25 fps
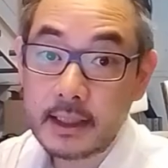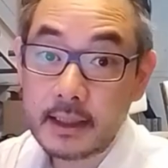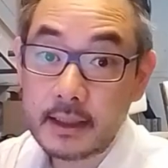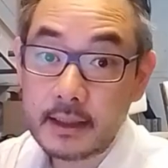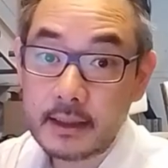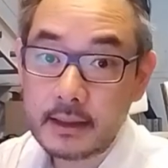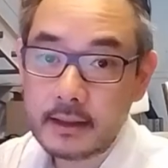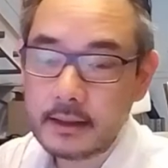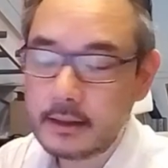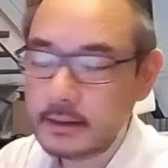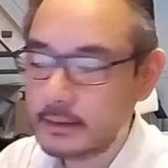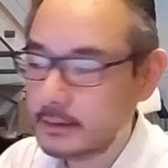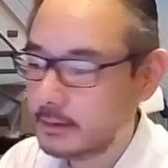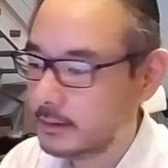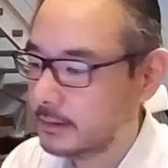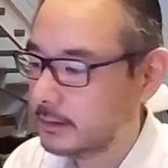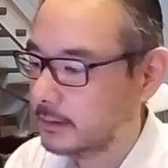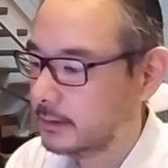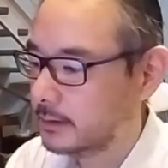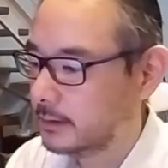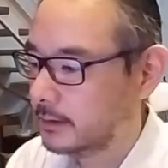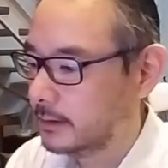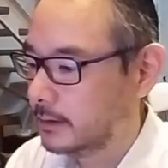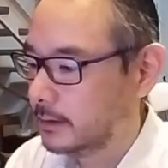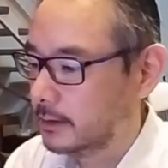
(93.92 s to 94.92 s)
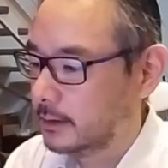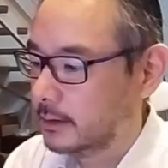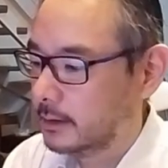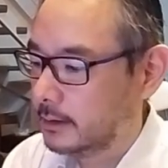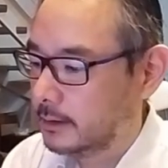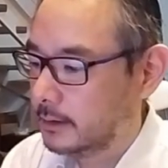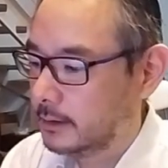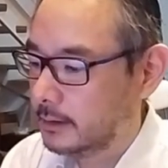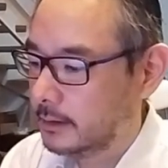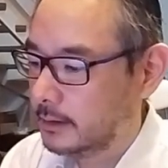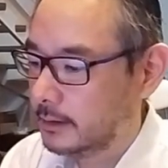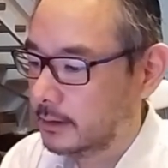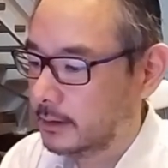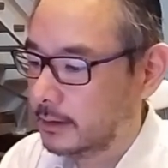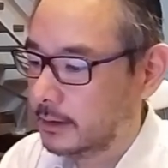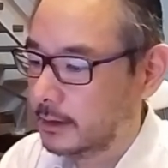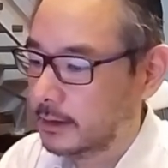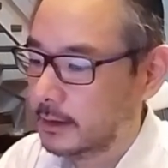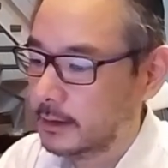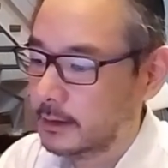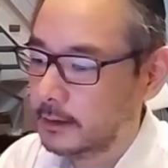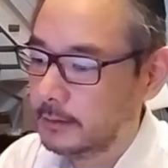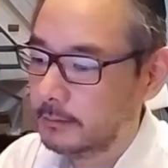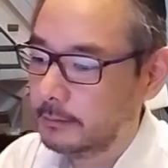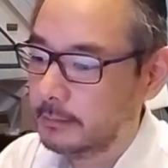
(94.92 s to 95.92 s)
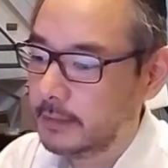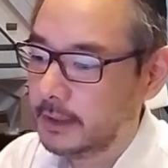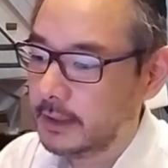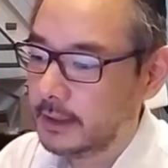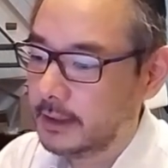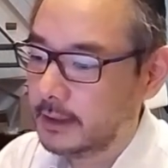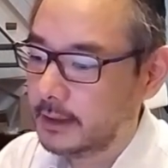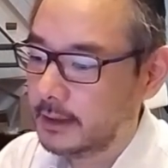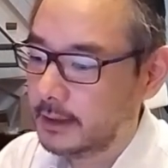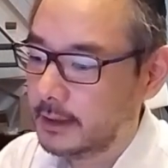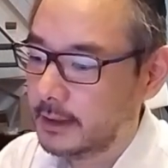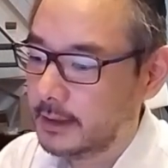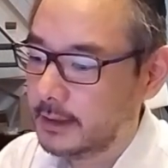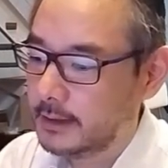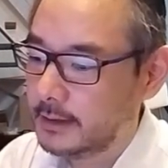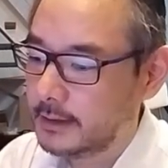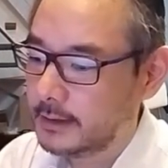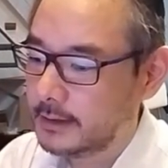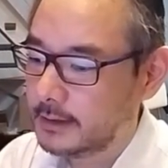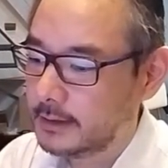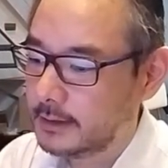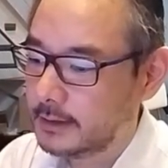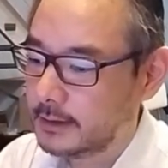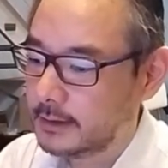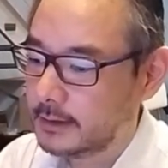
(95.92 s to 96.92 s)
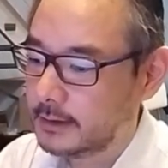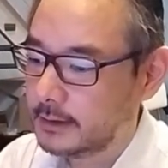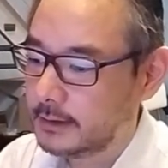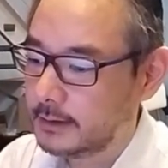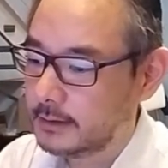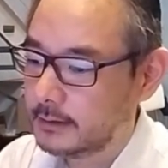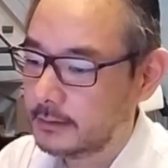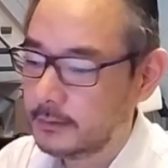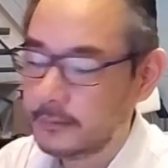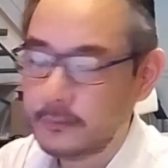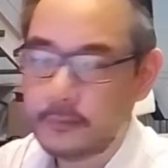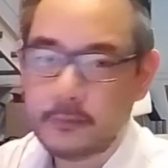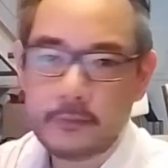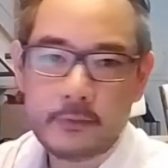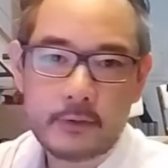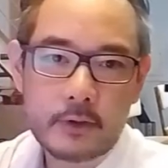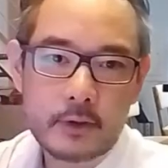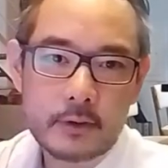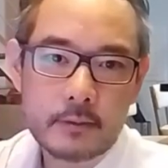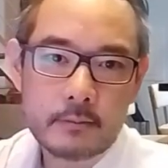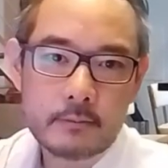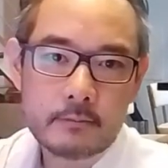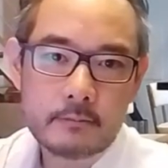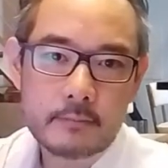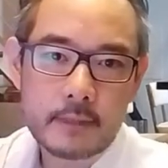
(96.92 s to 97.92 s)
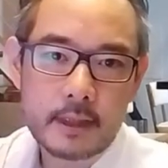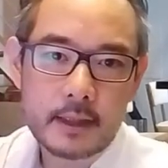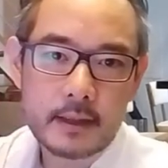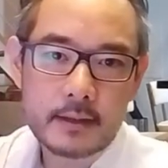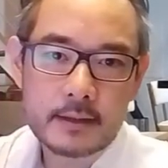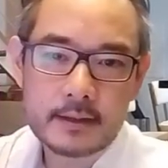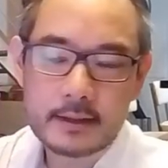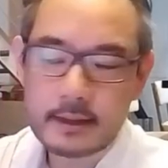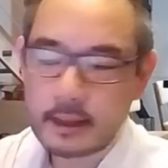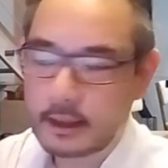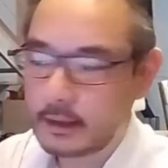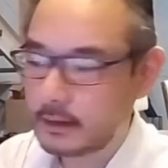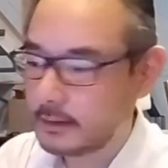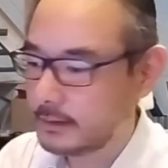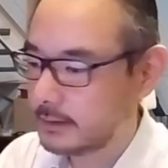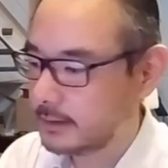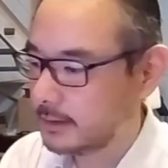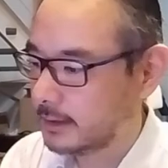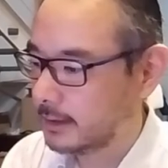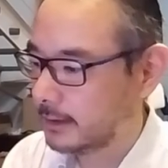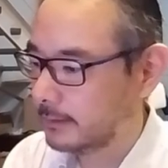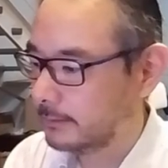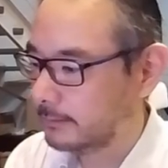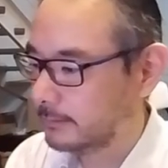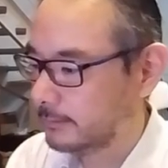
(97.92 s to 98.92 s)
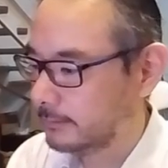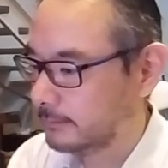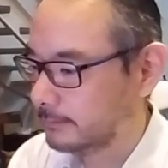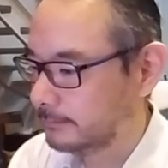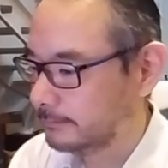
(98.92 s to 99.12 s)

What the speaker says: and the B class from the second step.